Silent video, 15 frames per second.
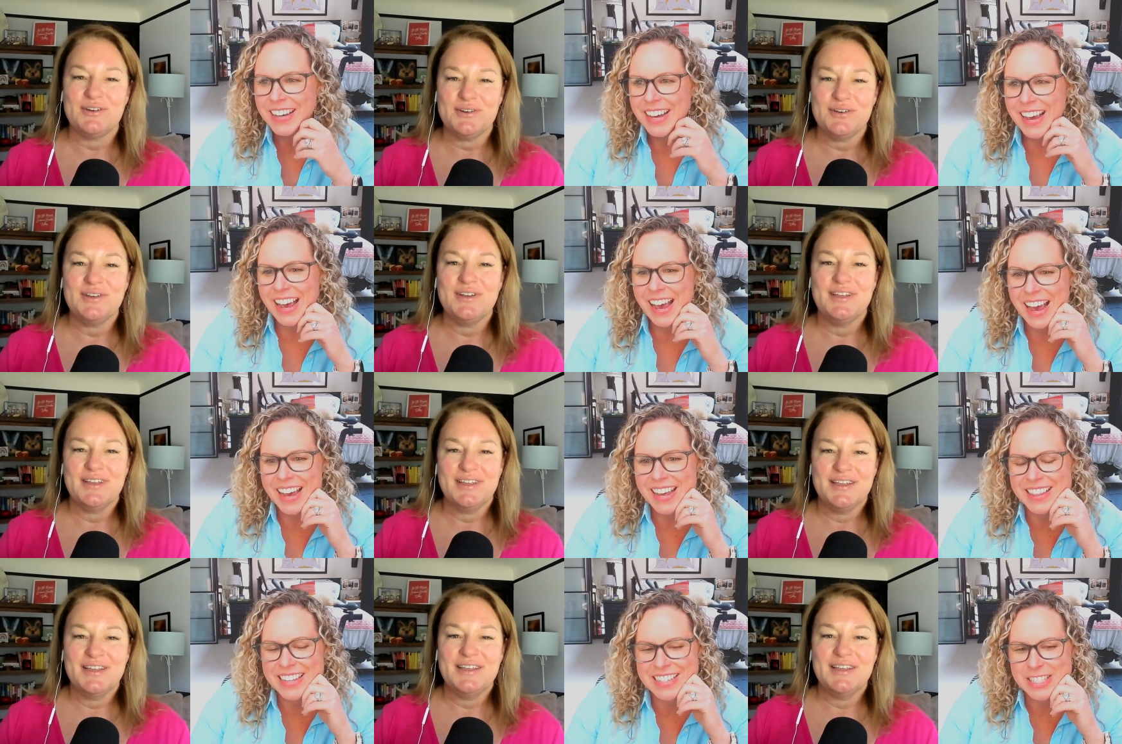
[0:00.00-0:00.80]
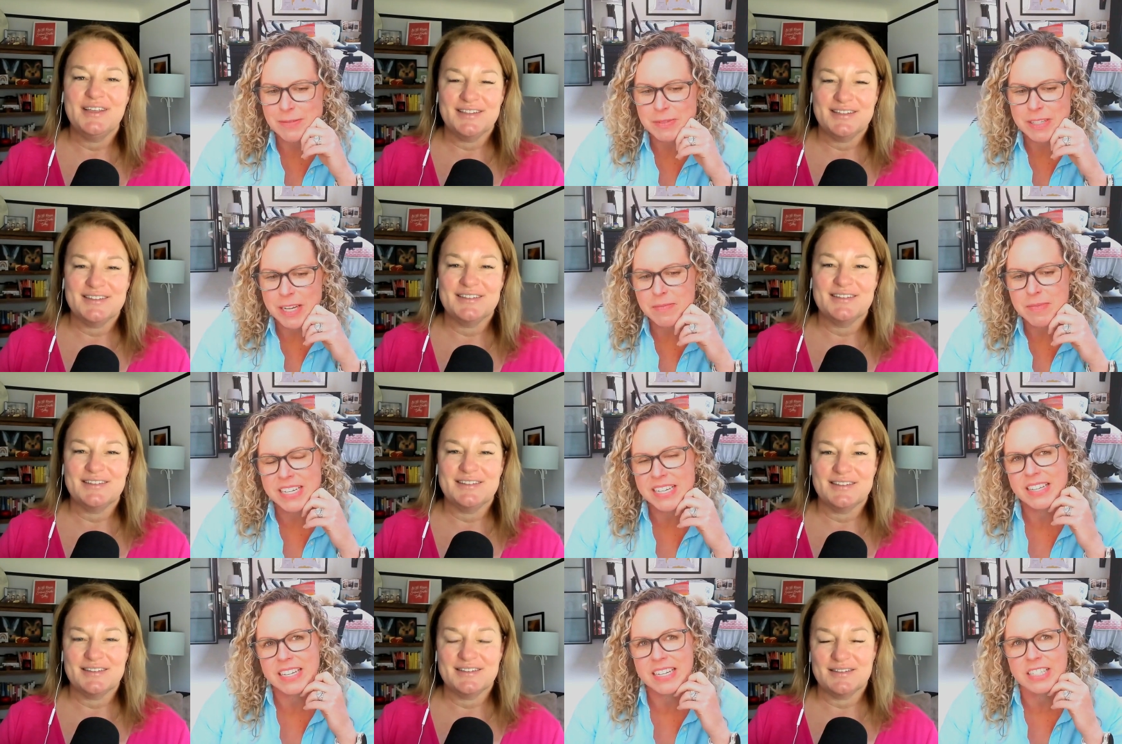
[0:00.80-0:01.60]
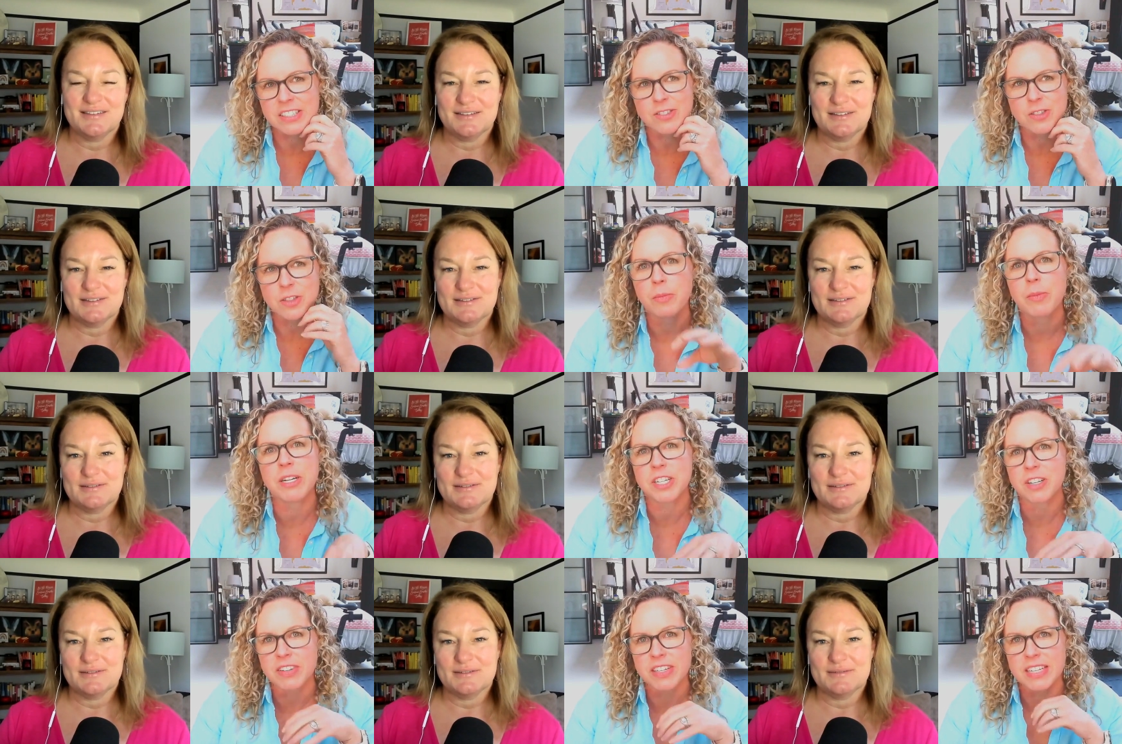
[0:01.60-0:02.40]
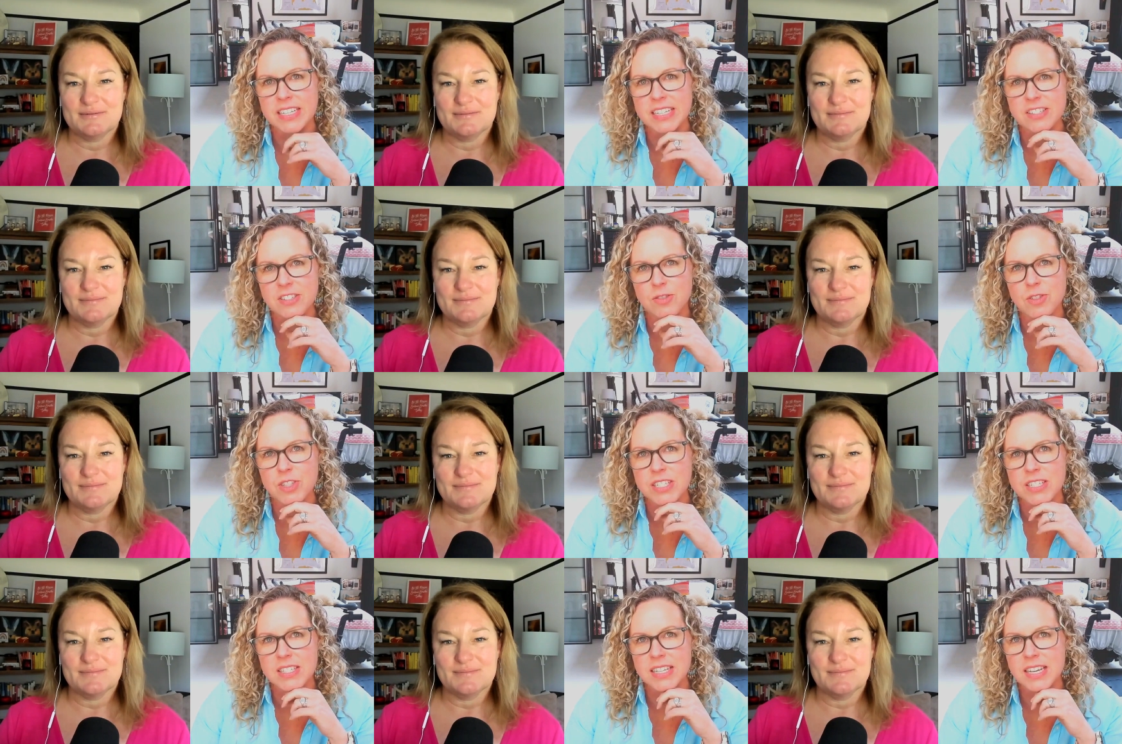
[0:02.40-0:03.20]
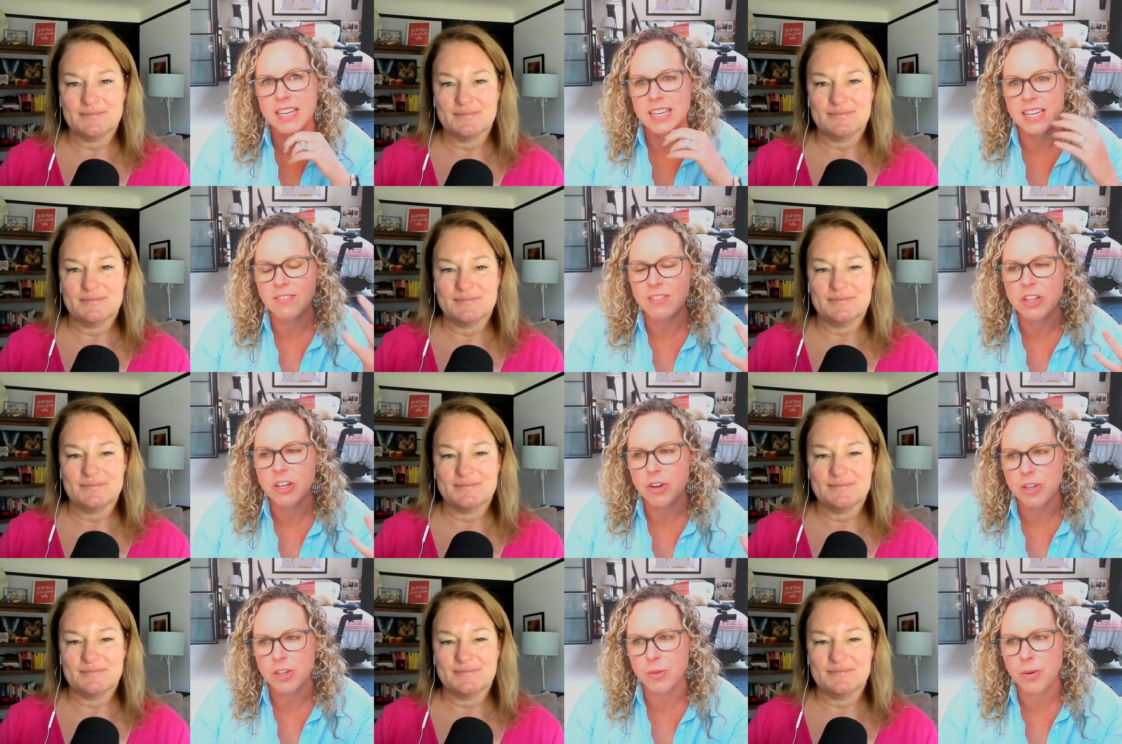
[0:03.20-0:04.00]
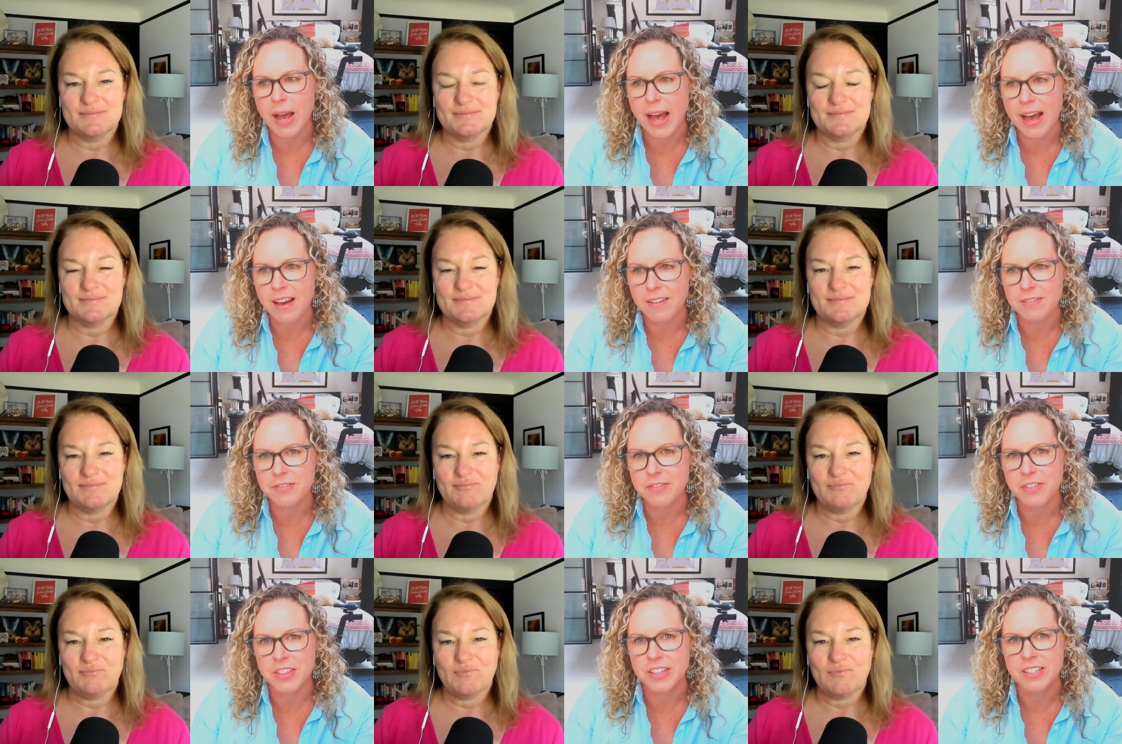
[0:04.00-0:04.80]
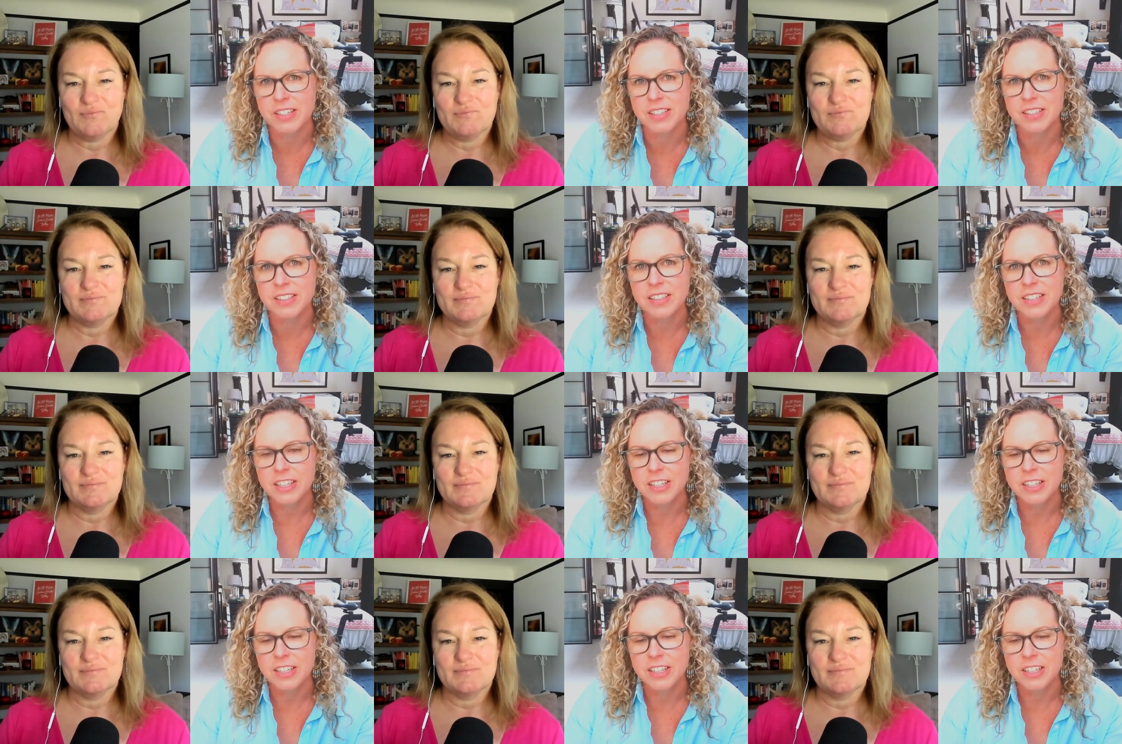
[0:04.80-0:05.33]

Speaker 1: true and then sometimes I think so much of it is you just like, even though you have the